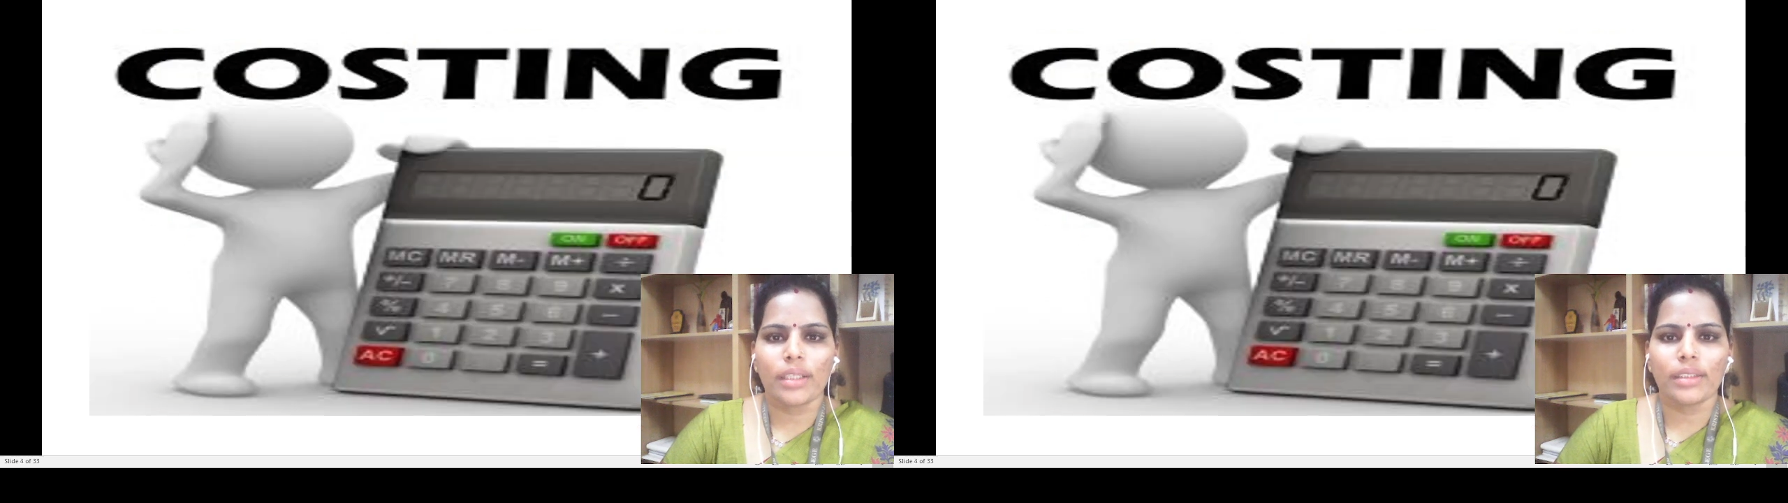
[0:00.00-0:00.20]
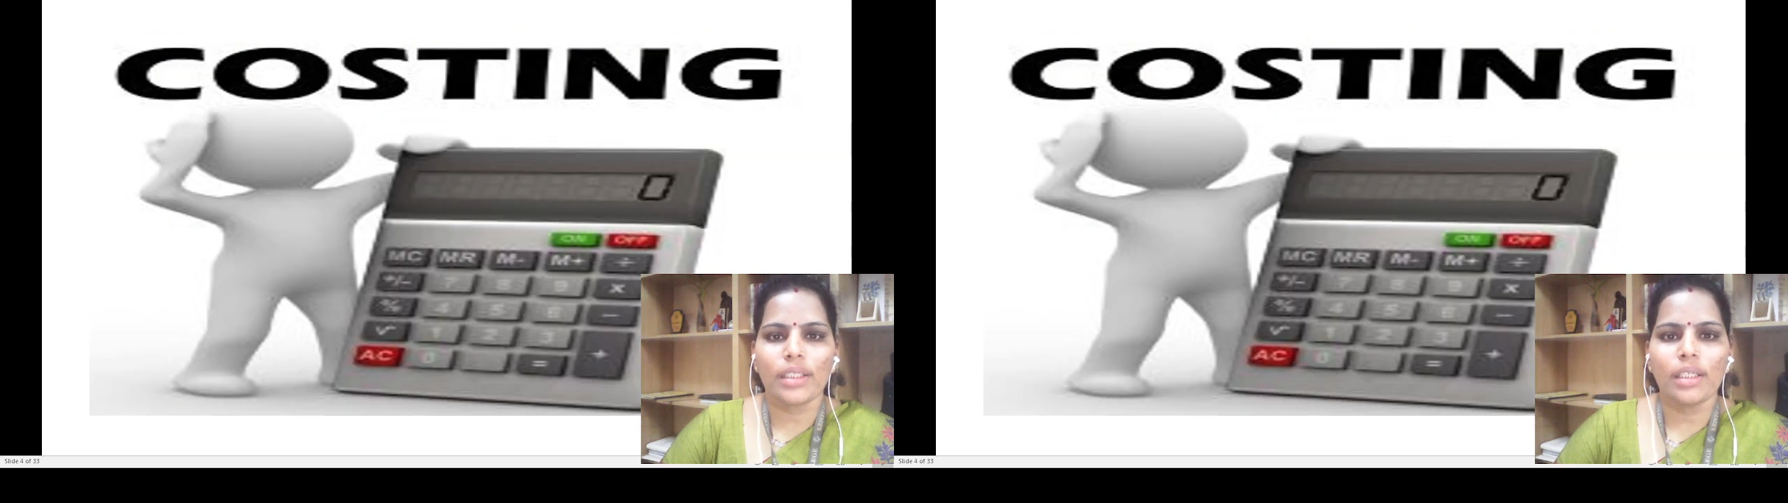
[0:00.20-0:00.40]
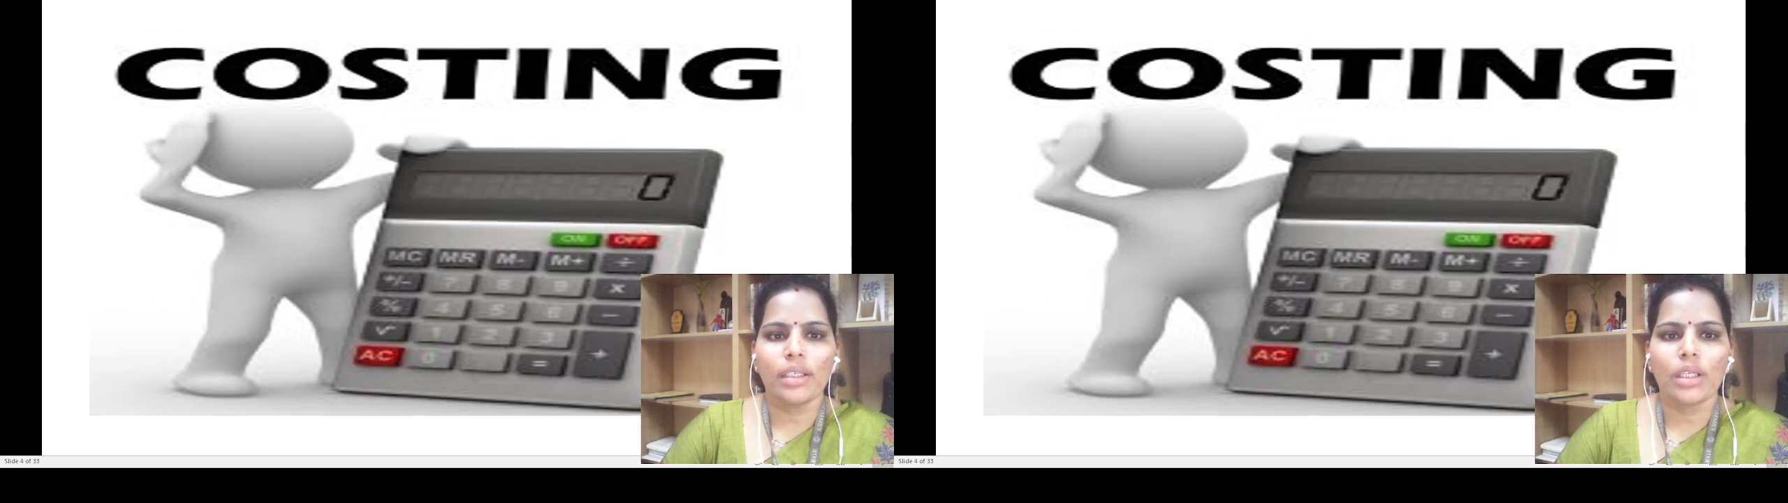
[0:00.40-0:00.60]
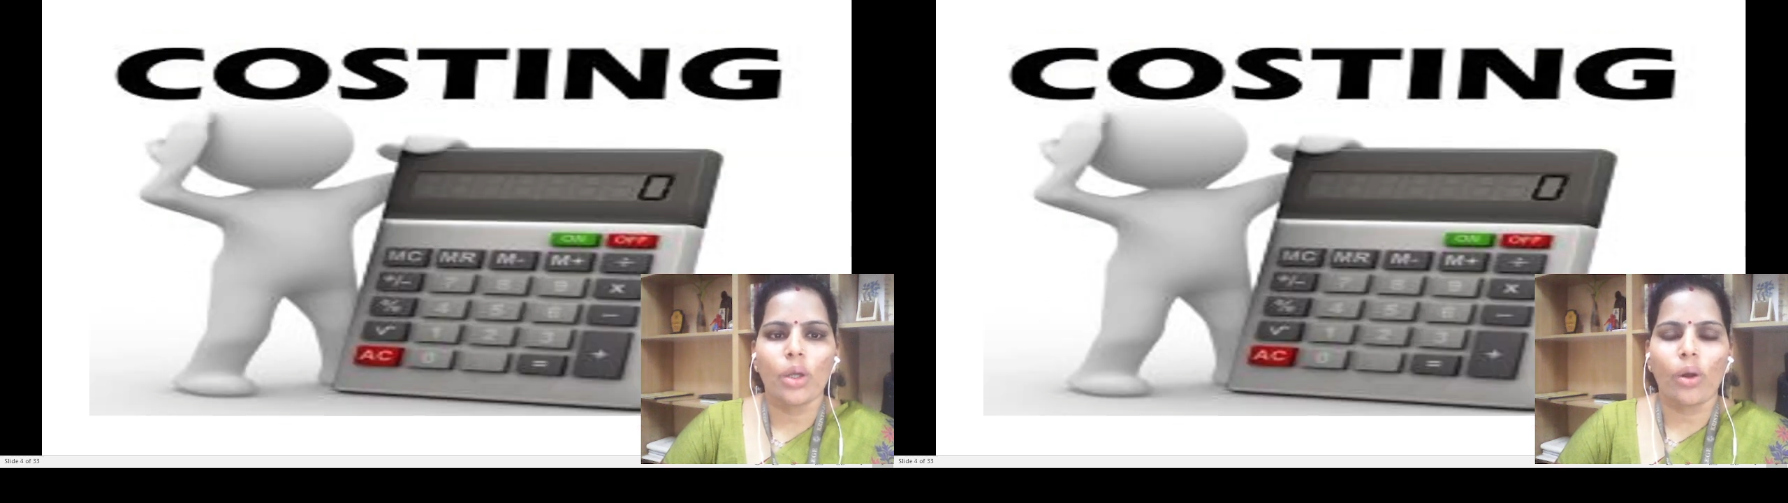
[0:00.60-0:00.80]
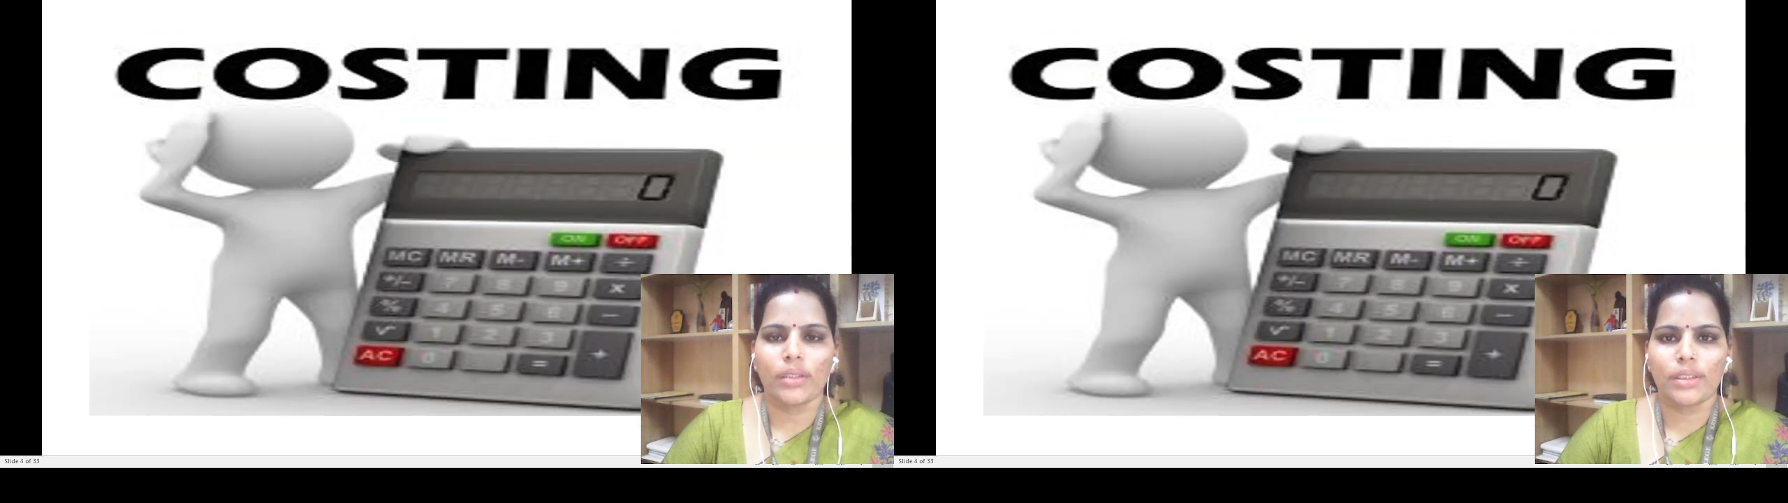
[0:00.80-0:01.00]
as a
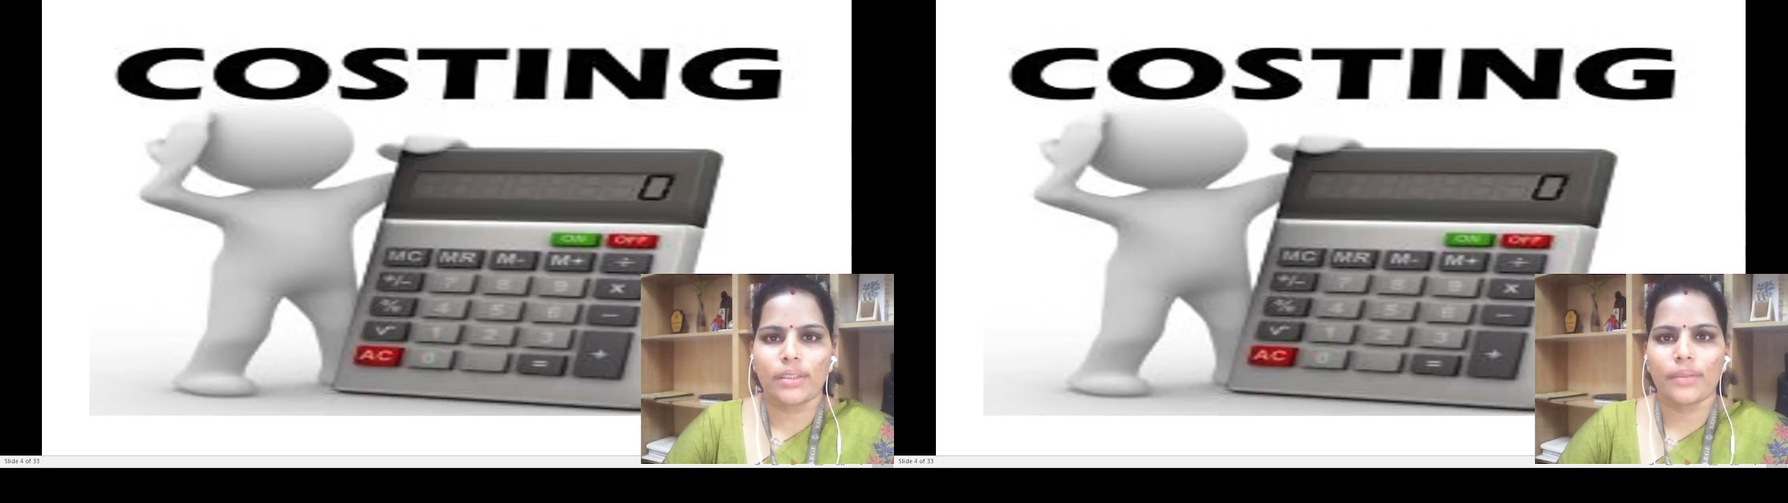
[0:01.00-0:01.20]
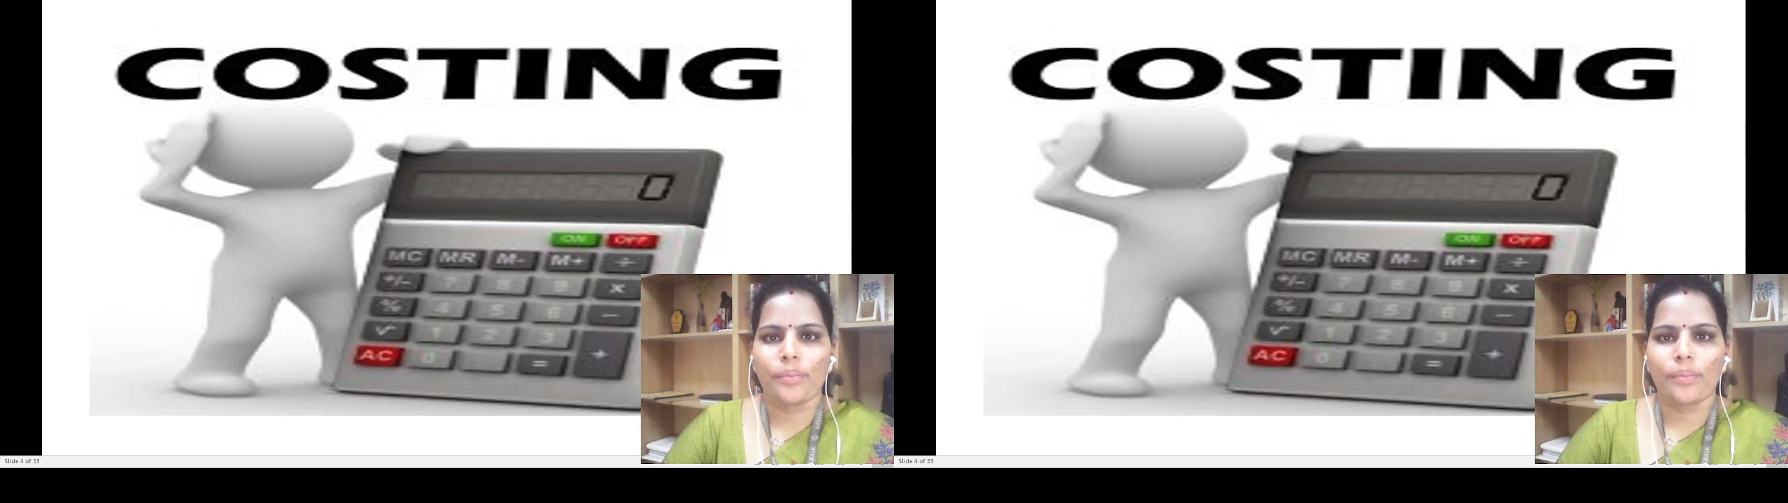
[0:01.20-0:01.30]
cost.